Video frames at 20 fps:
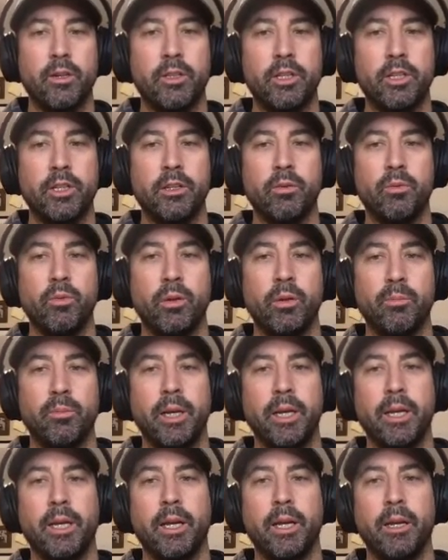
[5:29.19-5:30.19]
Do you want to
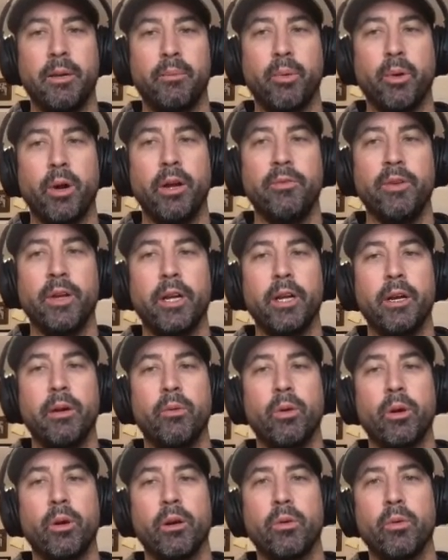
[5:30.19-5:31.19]
make a private
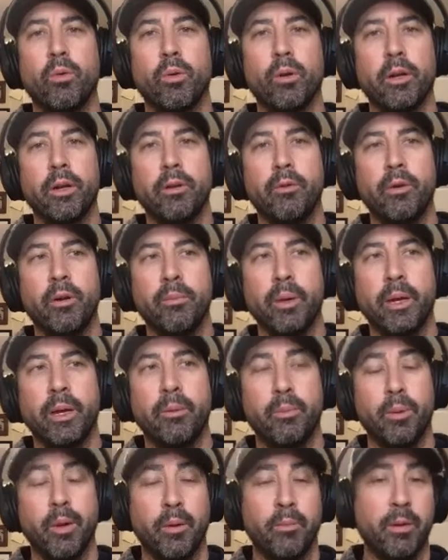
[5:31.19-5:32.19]
network or do you want to make
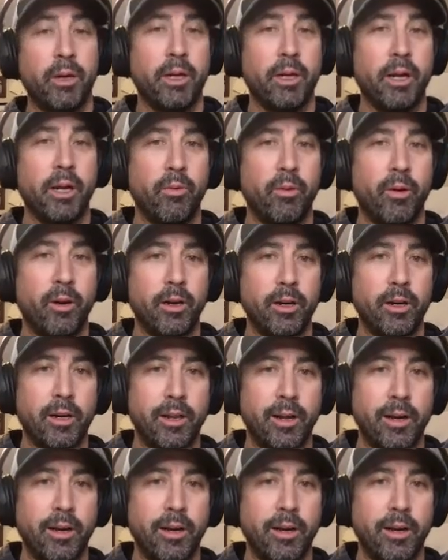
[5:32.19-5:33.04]
a public network? Like